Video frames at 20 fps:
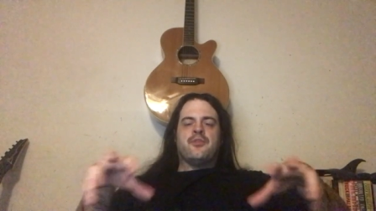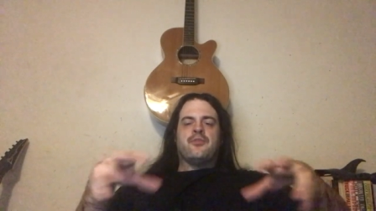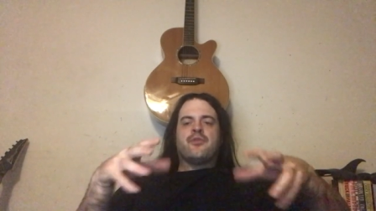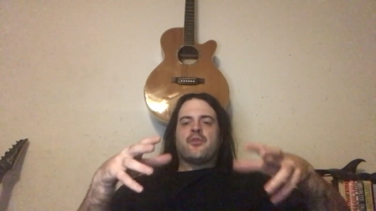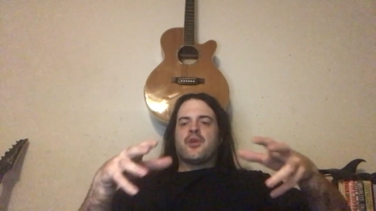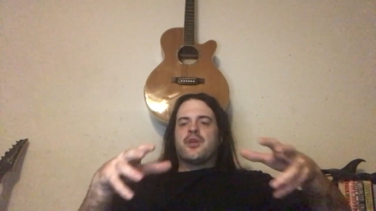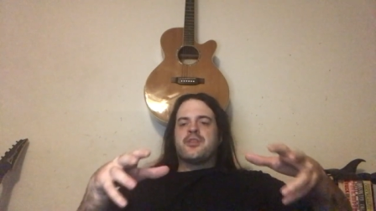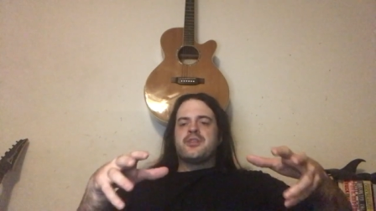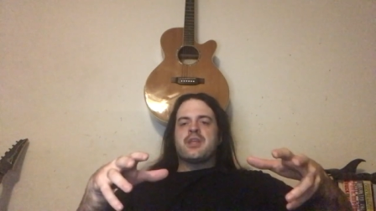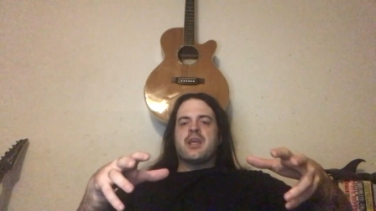
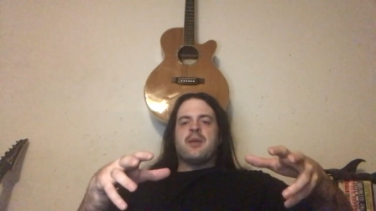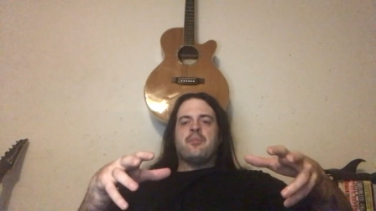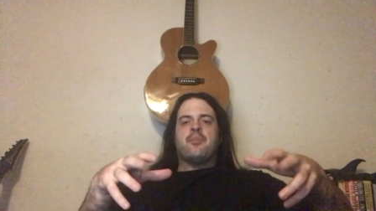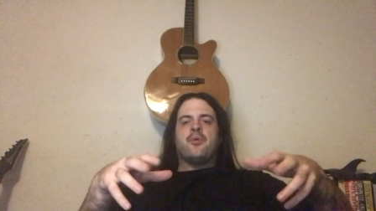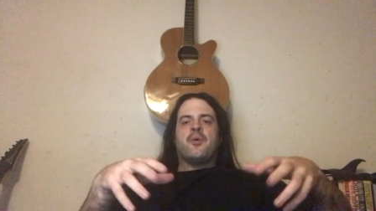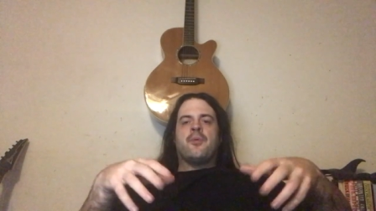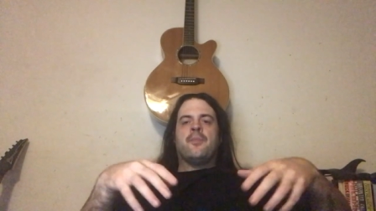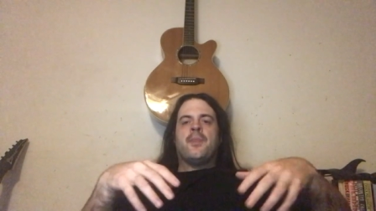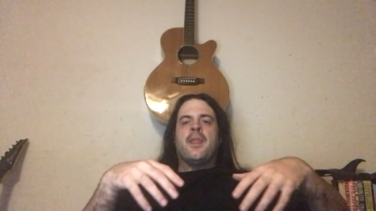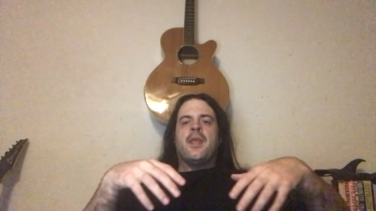For
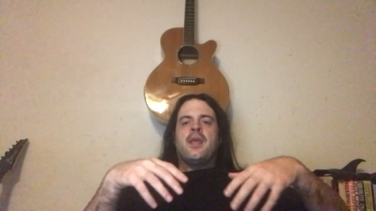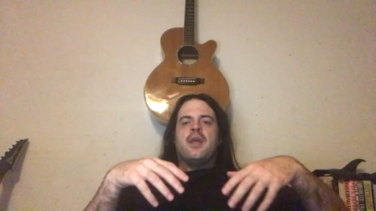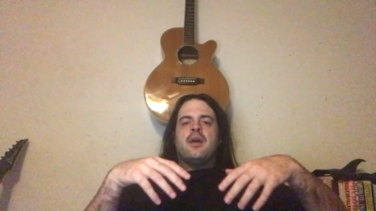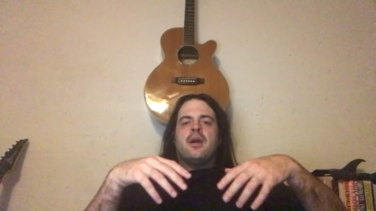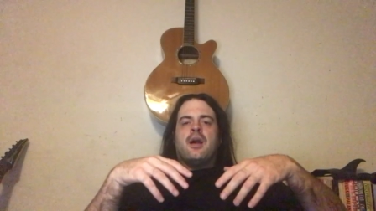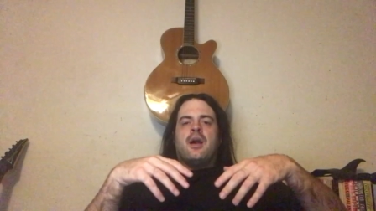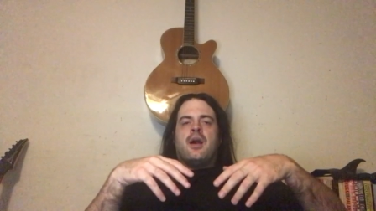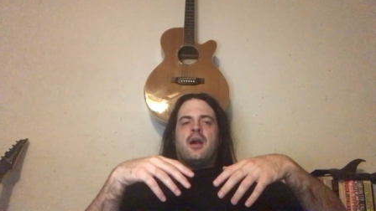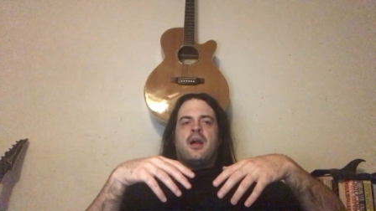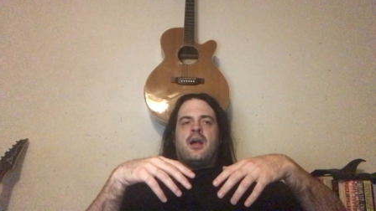example,
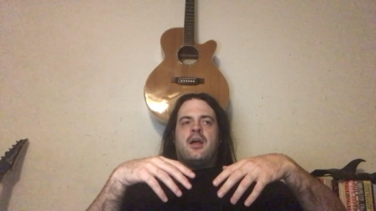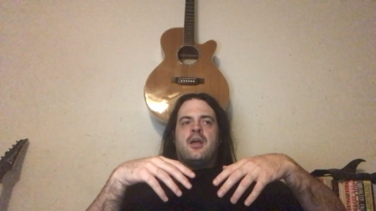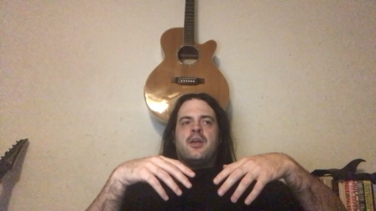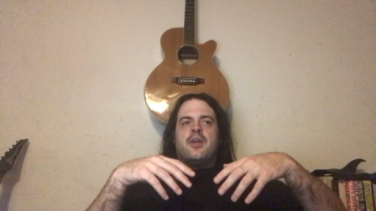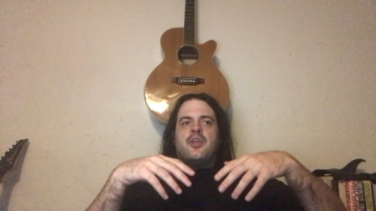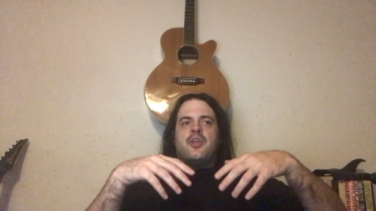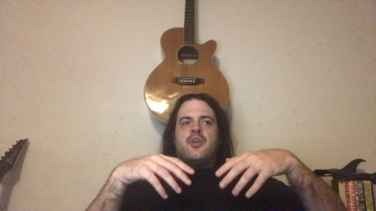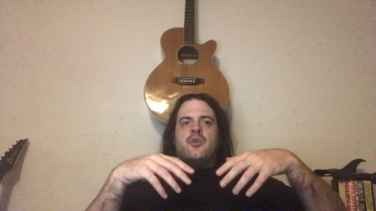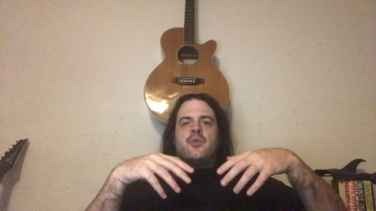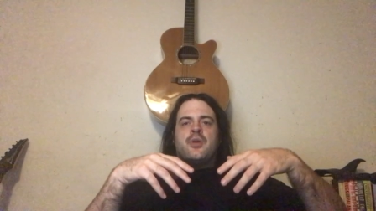uh,
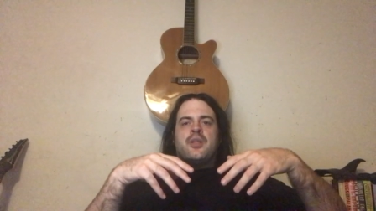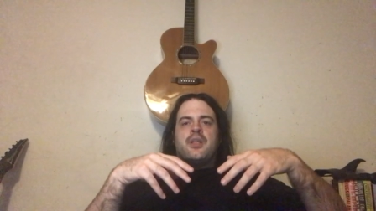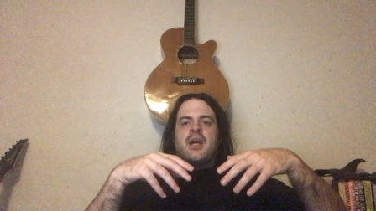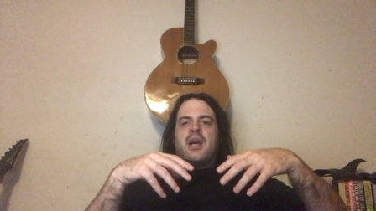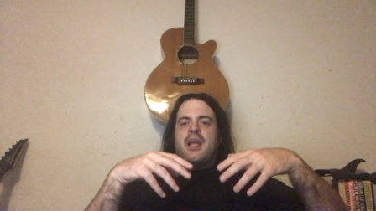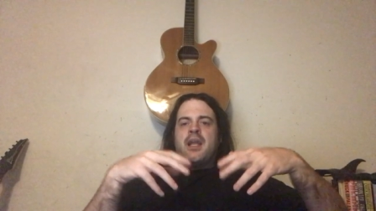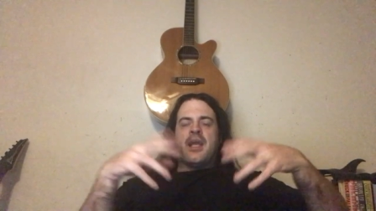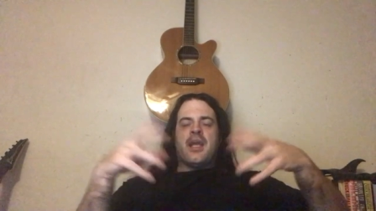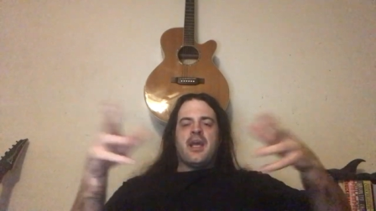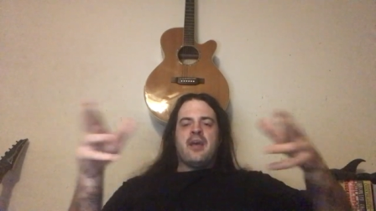you would
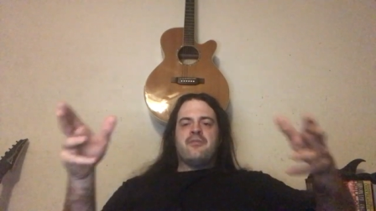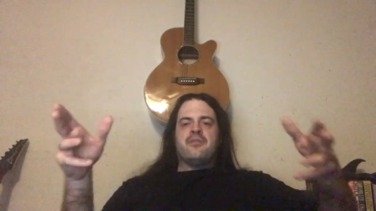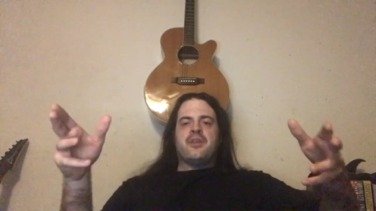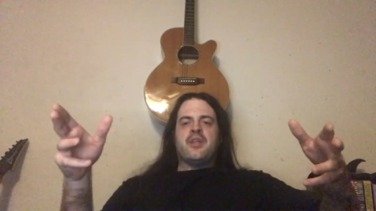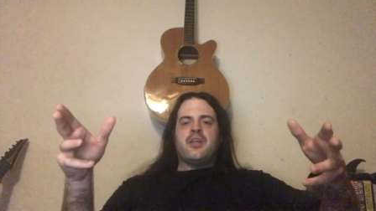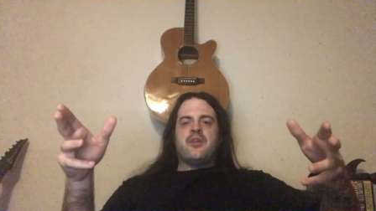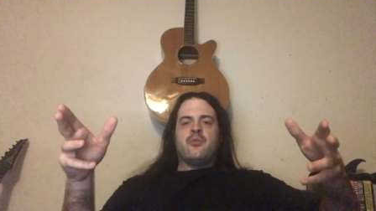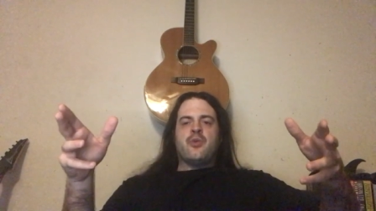not have any.